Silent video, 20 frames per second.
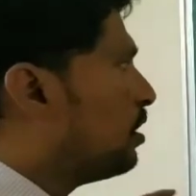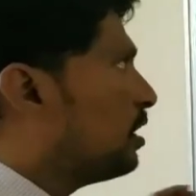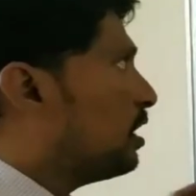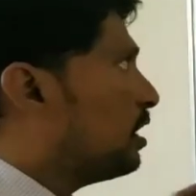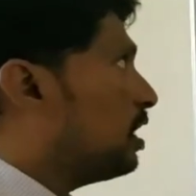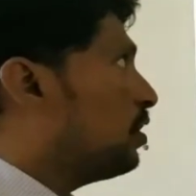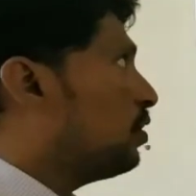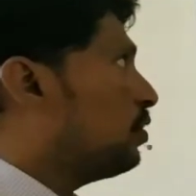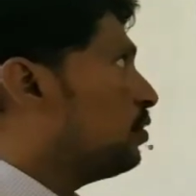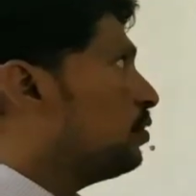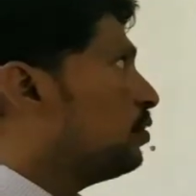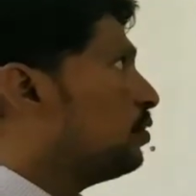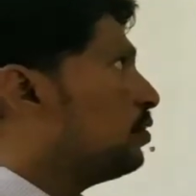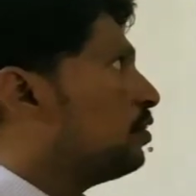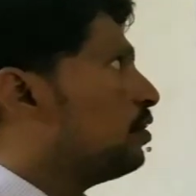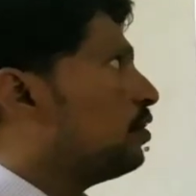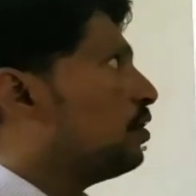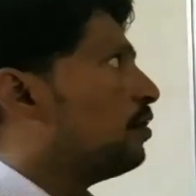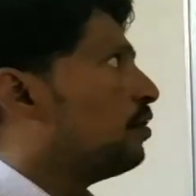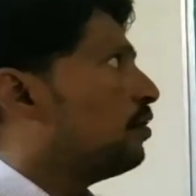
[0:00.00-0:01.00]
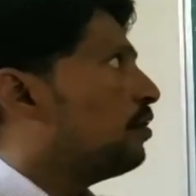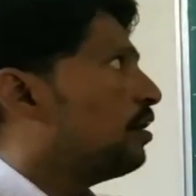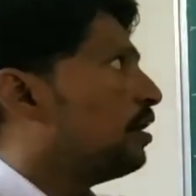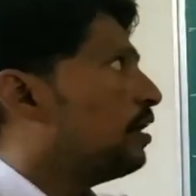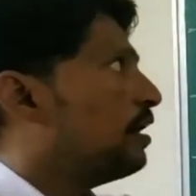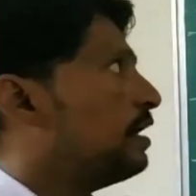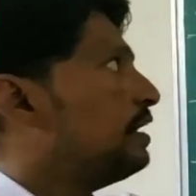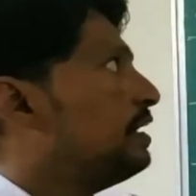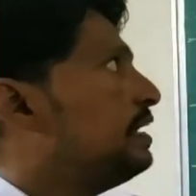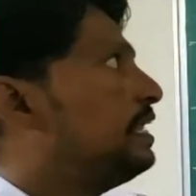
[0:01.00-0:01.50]
Now
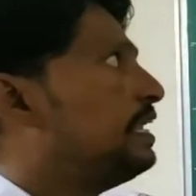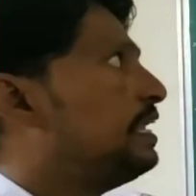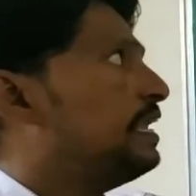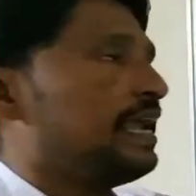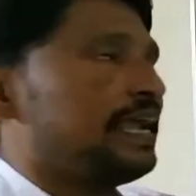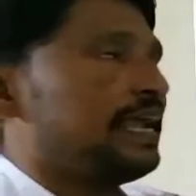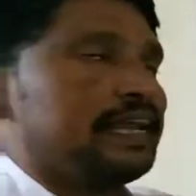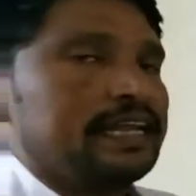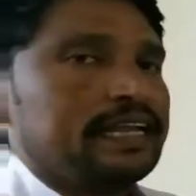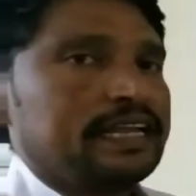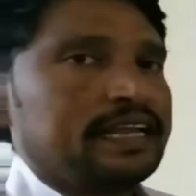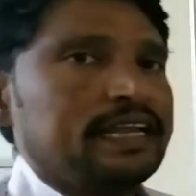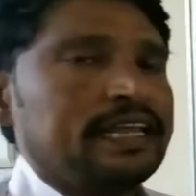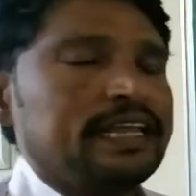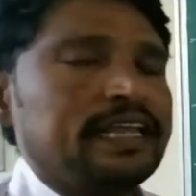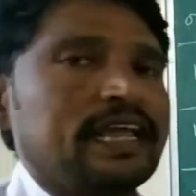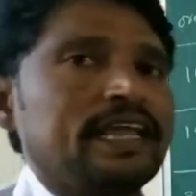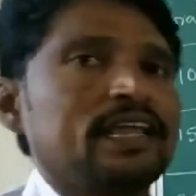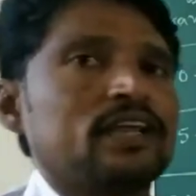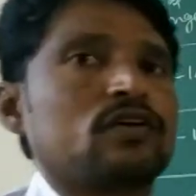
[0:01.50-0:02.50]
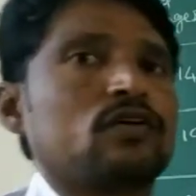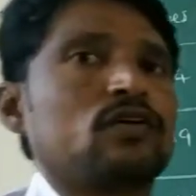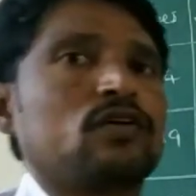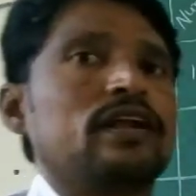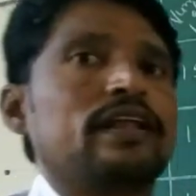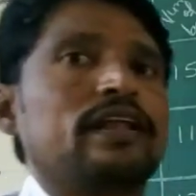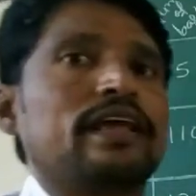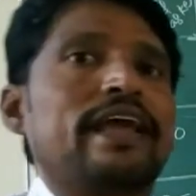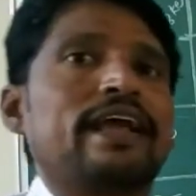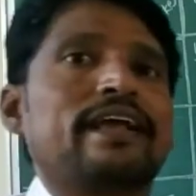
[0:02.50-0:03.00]
di
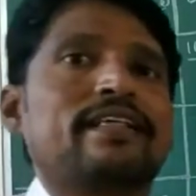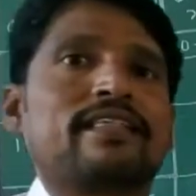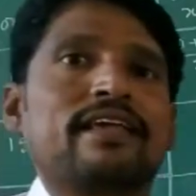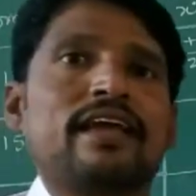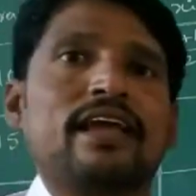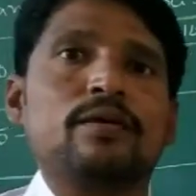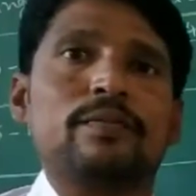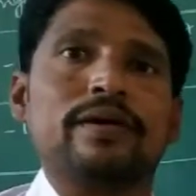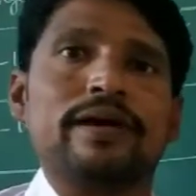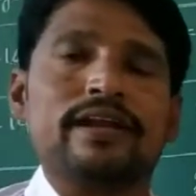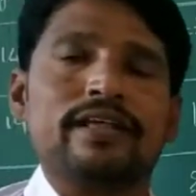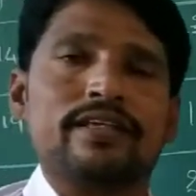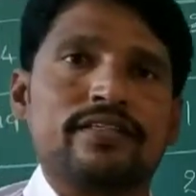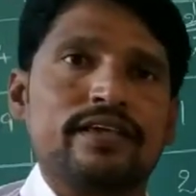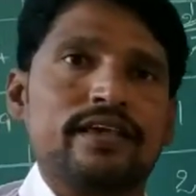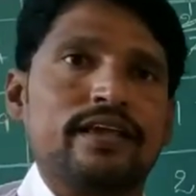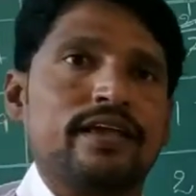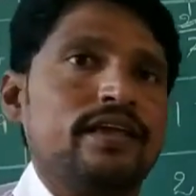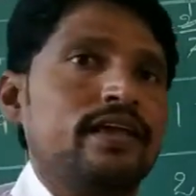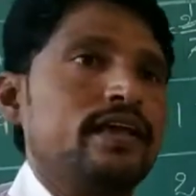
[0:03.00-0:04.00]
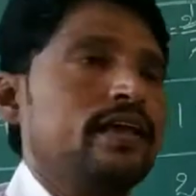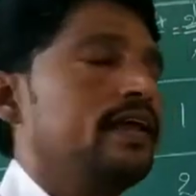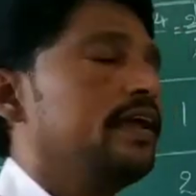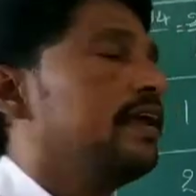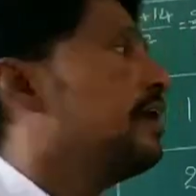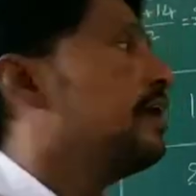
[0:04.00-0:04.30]
equal xi minus a.